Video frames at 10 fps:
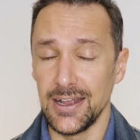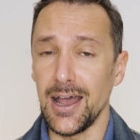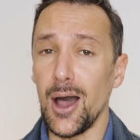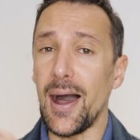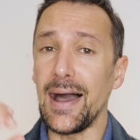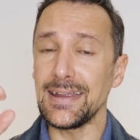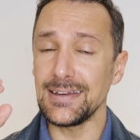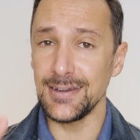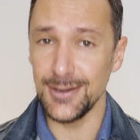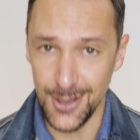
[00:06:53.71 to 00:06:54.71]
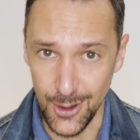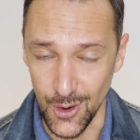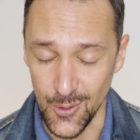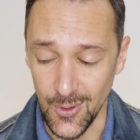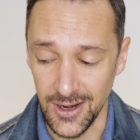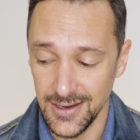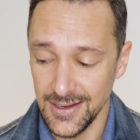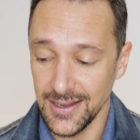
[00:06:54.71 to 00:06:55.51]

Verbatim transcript: Now I know